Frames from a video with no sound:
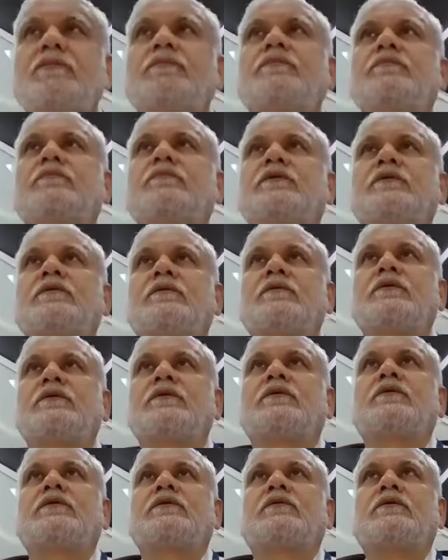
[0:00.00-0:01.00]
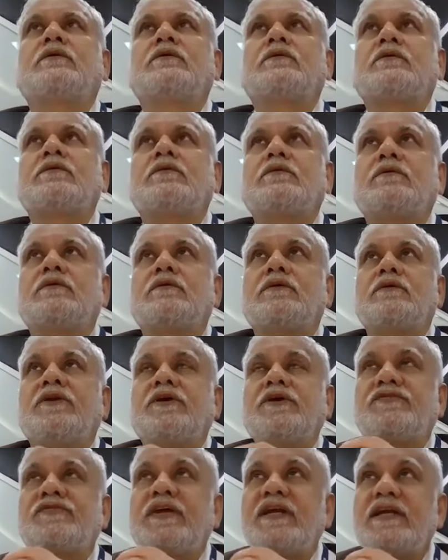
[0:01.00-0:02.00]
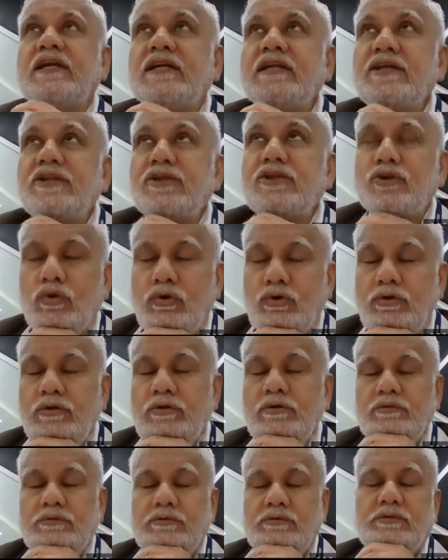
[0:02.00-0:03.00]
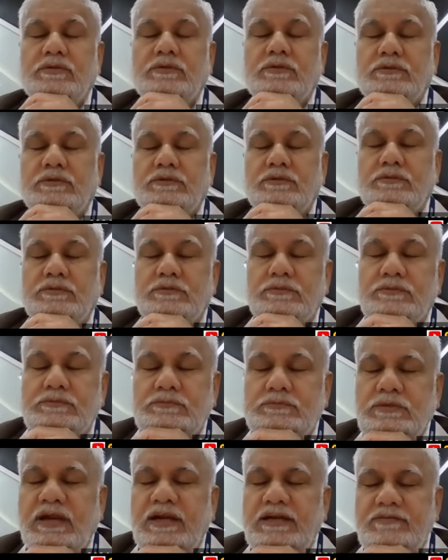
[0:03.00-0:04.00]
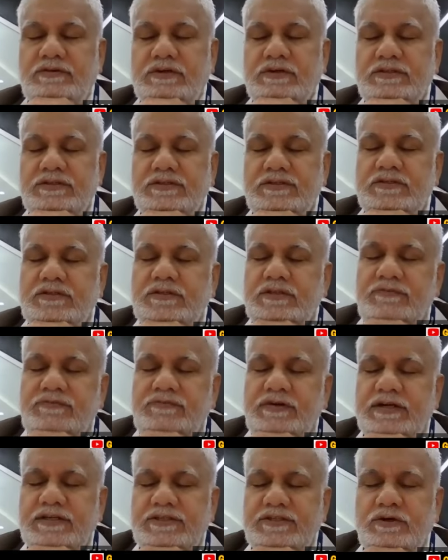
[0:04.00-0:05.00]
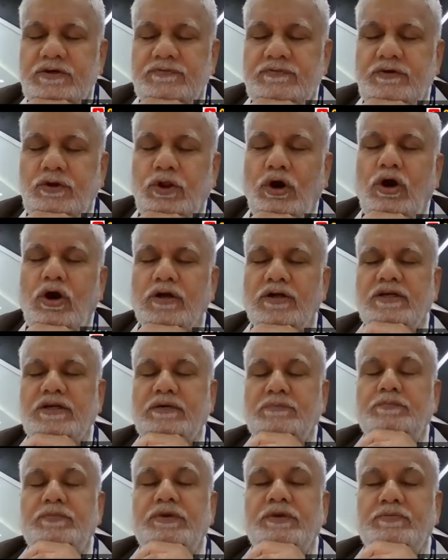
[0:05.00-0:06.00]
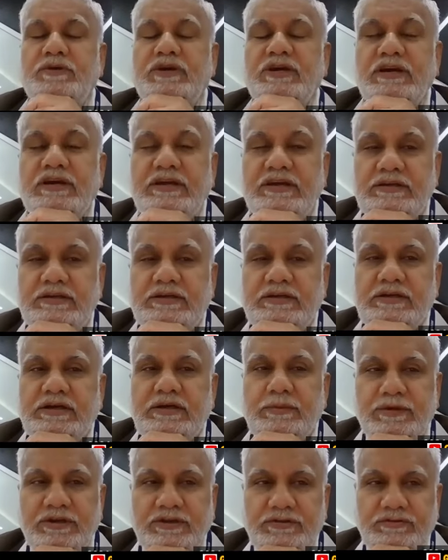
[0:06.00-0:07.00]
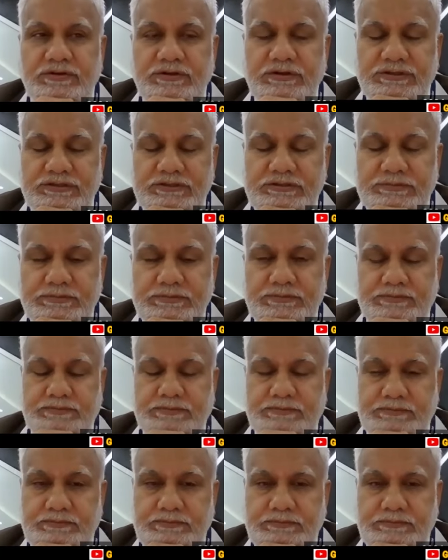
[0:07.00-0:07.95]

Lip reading: are the recently known adverse effects of long-term PPI administration?